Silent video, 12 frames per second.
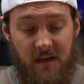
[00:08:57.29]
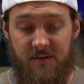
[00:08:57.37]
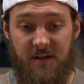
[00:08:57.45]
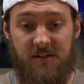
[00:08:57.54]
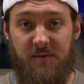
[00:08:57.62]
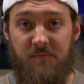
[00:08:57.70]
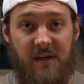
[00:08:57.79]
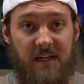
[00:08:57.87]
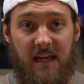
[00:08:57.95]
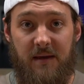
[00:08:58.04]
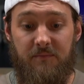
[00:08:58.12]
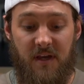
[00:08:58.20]
there's some big
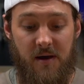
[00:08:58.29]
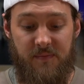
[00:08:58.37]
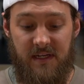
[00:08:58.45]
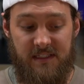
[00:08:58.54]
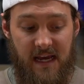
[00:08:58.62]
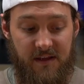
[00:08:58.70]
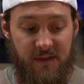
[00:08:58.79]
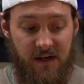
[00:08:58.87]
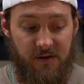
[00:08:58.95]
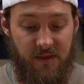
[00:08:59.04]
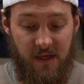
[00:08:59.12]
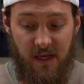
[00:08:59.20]
name companies out
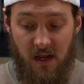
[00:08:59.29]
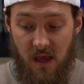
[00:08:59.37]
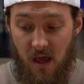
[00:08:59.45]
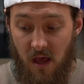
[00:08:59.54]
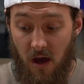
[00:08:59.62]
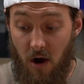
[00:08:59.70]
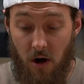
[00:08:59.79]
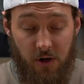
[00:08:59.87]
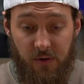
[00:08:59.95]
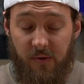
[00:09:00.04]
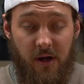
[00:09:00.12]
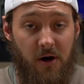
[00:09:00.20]
there that
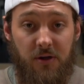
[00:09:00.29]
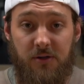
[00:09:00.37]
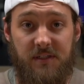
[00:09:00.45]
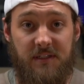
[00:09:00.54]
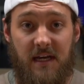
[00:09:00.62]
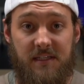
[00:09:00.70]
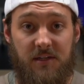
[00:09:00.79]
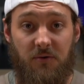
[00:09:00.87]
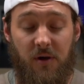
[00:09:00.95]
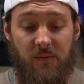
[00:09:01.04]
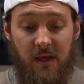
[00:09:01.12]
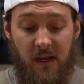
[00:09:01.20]
arguably aren't using test
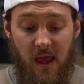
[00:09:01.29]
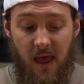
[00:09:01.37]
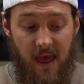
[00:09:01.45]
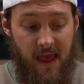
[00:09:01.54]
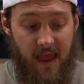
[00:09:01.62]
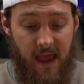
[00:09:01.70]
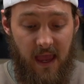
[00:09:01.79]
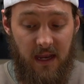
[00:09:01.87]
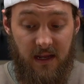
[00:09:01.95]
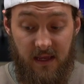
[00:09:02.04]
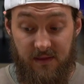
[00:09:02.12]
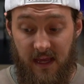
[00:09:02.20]
equipment
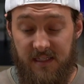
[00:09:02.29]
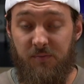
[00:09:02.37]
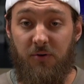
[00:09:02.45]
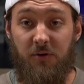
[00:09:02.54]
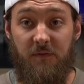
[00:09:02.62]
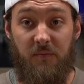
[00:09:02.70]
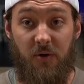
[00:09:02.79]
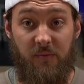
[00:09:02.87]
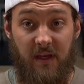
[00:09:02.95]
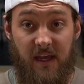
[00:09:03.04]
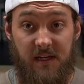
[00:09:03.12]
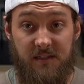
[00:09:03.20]
and that's provable
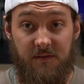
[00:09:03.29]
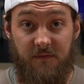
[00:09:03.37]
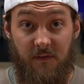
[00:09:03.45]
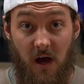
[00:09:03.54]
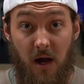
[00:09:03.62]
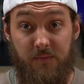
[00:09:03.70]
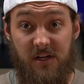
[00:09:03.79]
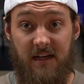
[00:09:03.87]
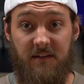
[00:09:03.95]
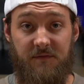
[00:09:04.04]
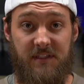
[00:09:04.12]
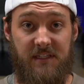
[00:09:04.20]
because of objective